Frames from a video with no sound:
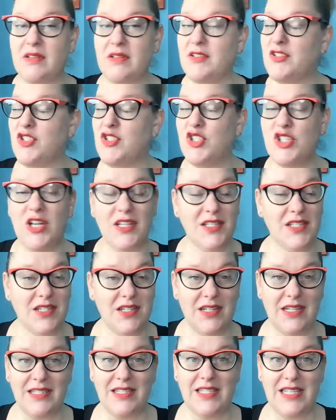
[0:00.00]
just
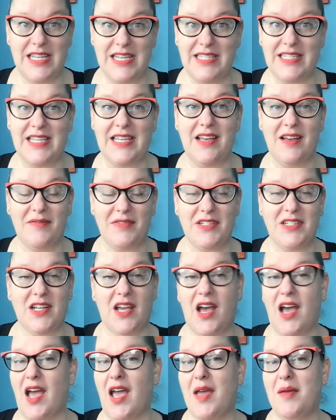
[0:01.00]
as easy of a
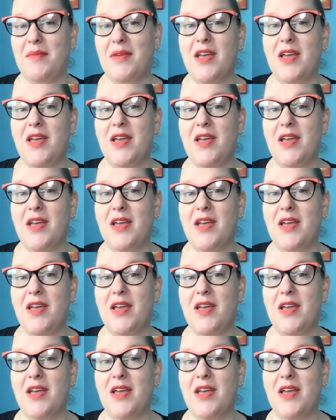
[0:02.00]
time